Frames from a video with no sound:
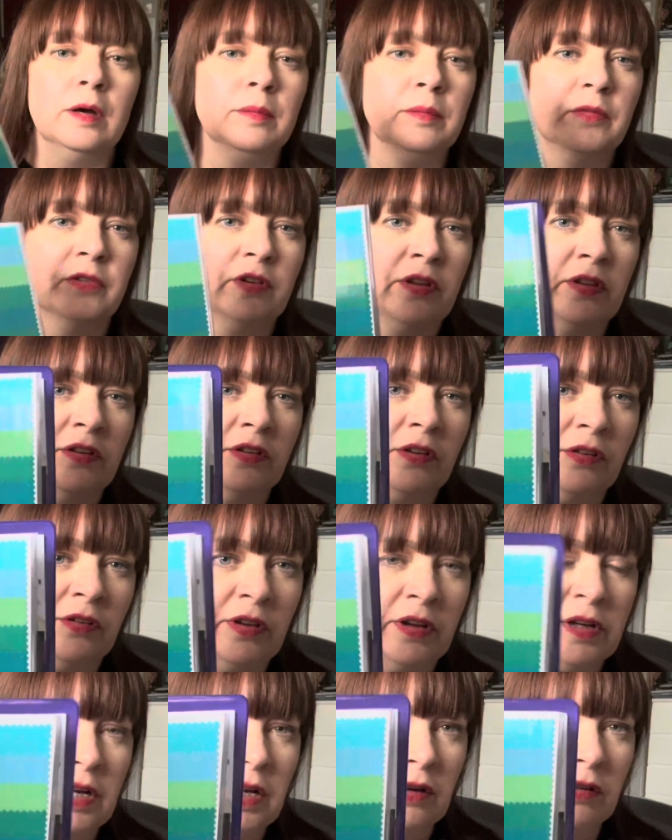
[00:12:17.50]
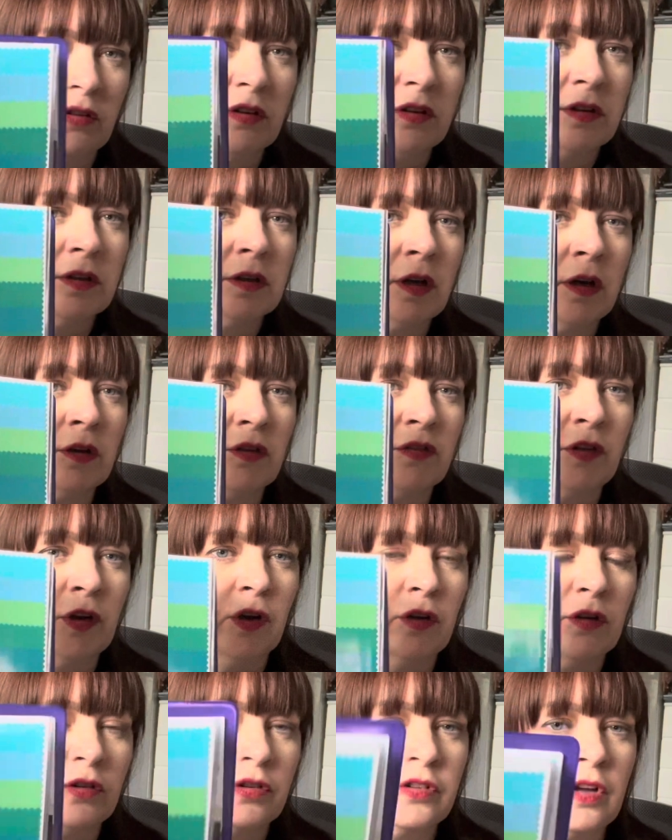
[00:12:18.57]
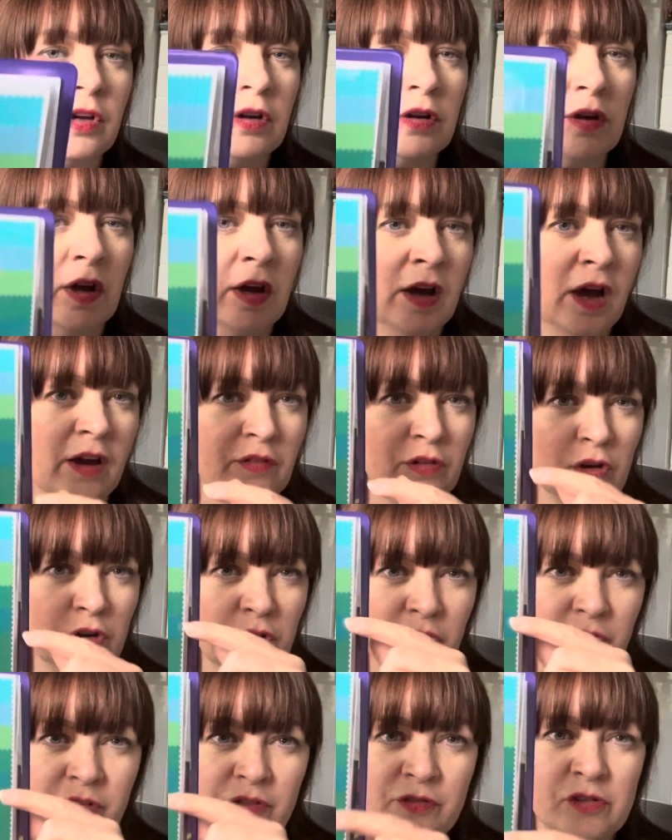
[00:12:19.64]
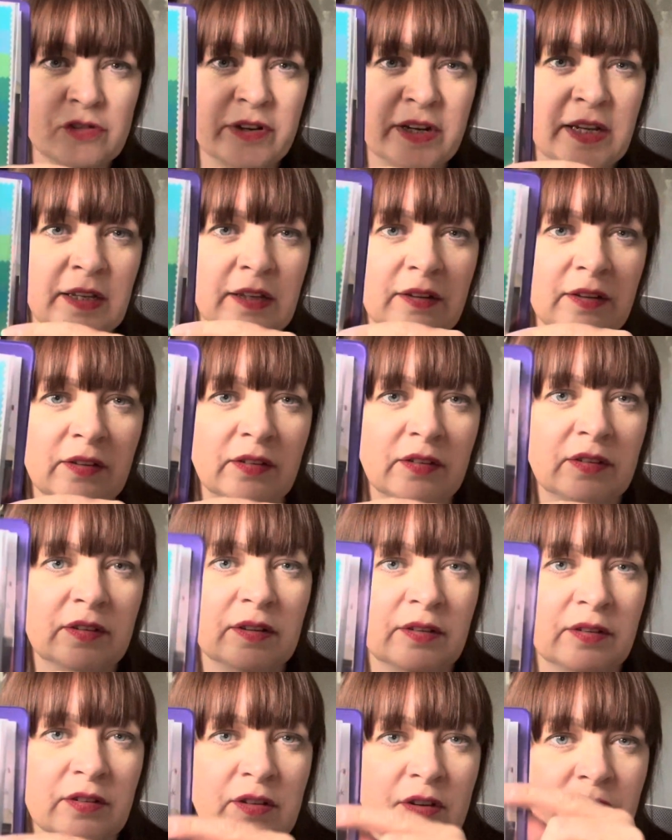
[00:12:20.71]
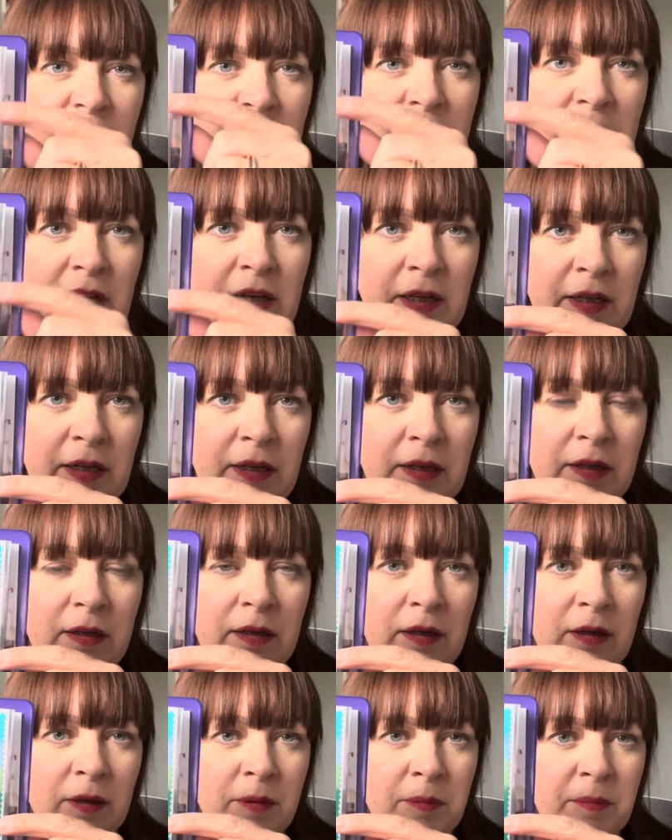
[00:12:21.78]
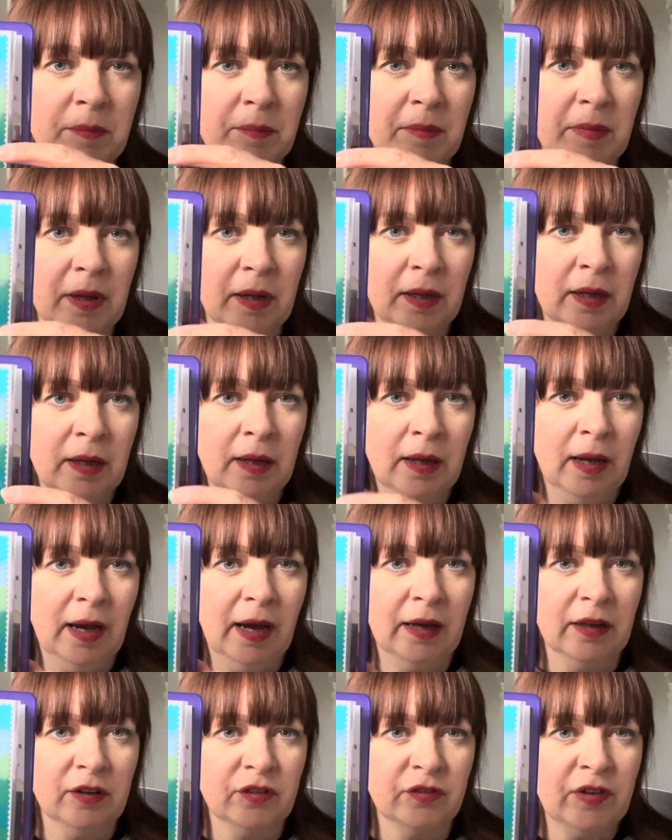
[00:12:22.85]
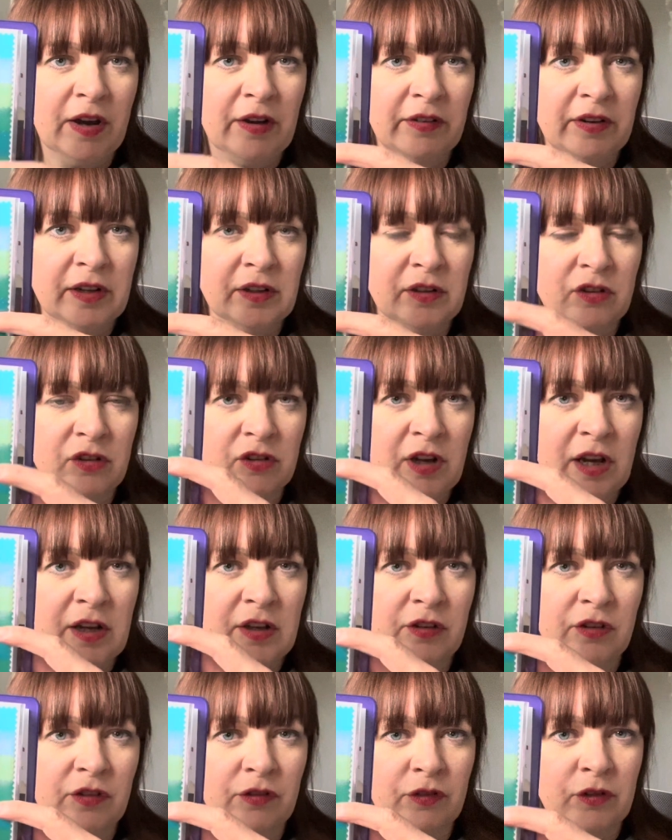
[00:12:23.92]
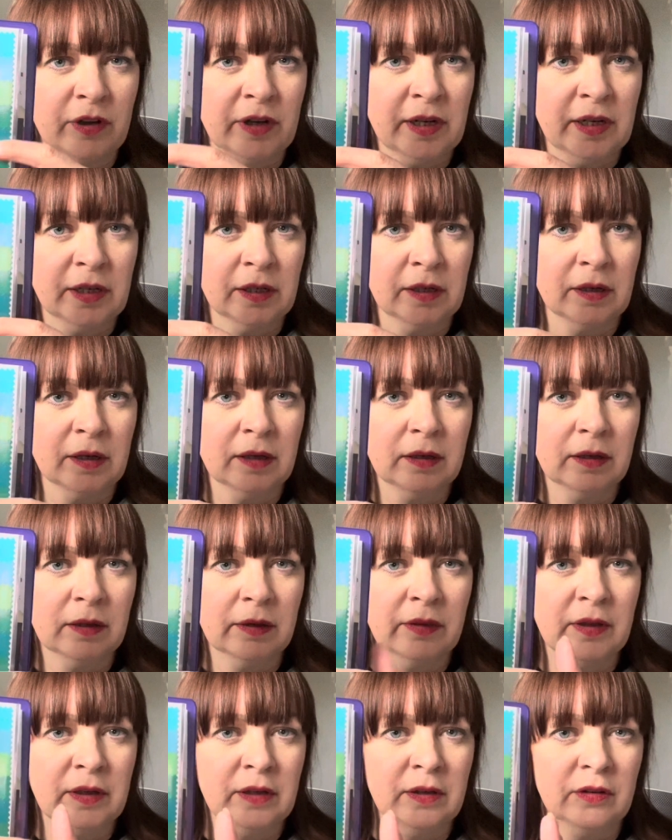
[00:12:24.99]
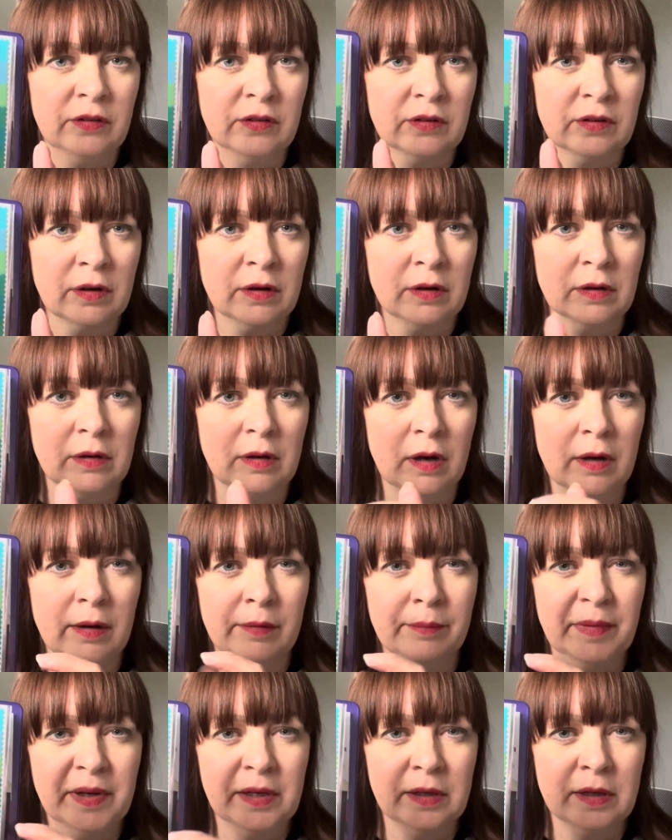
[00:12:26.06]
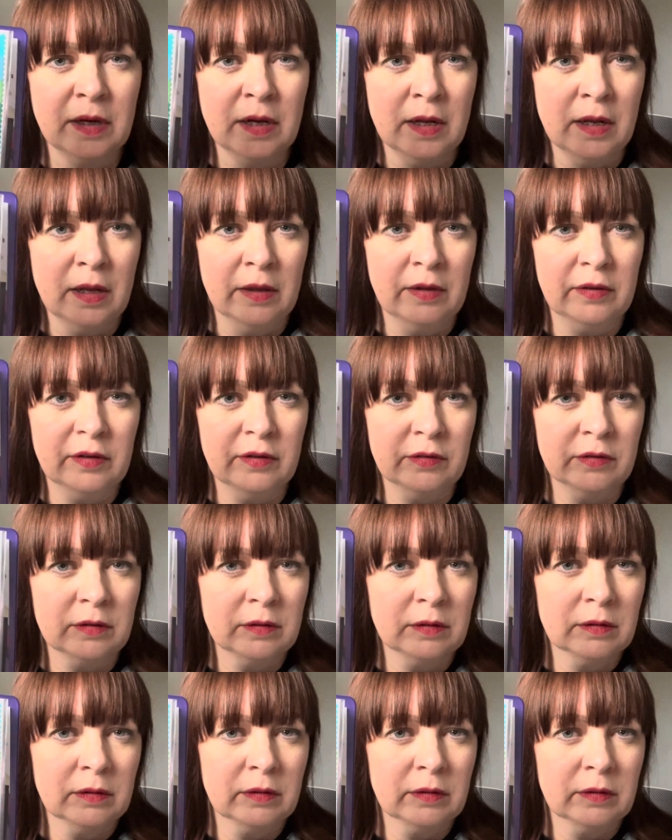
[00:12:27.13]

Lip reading: so this is the next kind of lot. So I've got lots of greens and stuff in here, and varying shades of green. These are, I mean, this